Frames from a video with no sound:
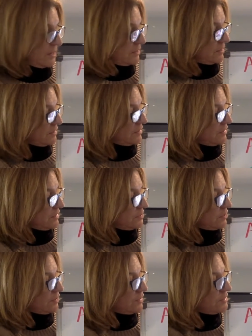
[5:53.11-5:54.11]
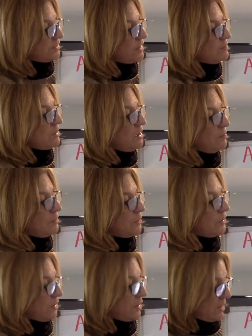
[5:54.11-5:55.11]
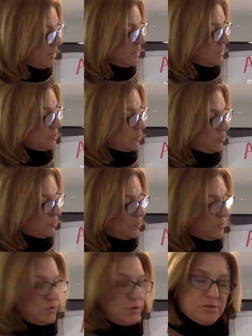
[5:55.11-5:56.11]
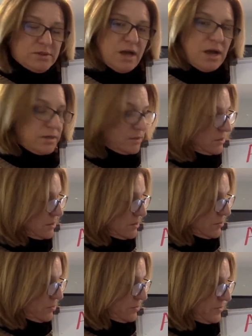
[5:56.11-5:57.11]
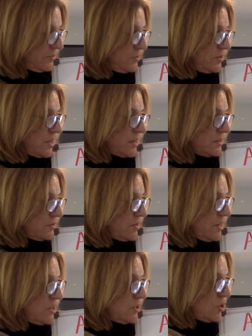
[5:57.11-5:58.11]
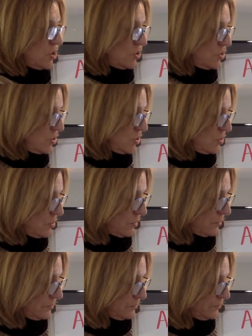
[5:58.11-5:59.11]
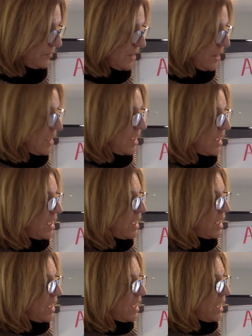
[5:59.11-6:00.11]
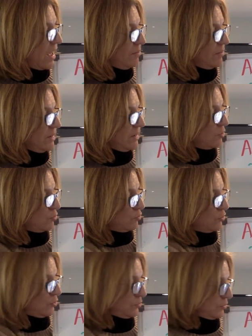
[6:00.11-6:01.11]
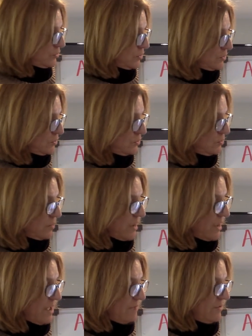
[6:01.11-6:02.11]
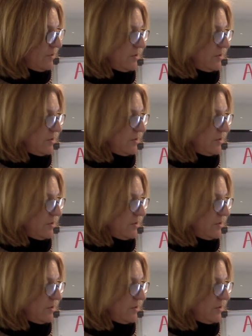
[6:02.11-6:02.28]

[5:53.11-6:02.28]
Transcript: Since these are the same number, it's a group of 2 socks, they're each 2. How many groups do I have here?